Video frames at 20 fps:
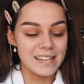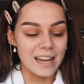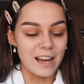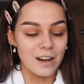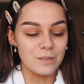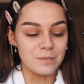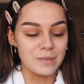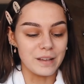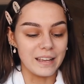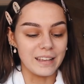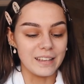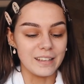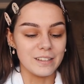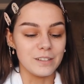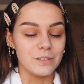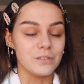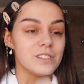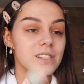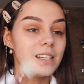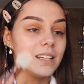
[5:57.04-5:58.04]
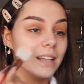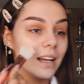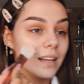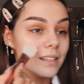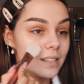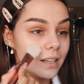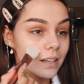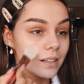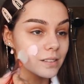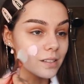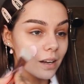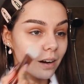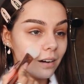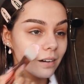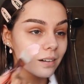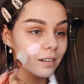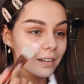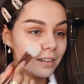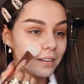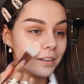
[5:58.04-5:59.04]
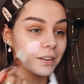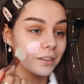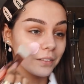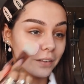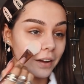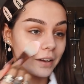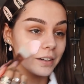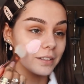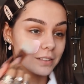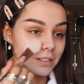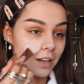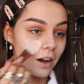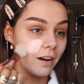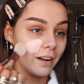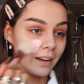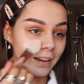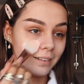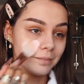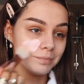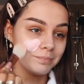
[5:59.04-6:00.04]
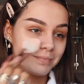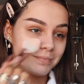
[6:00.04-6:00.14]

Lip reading: tell me you've seen that TikTok because I died.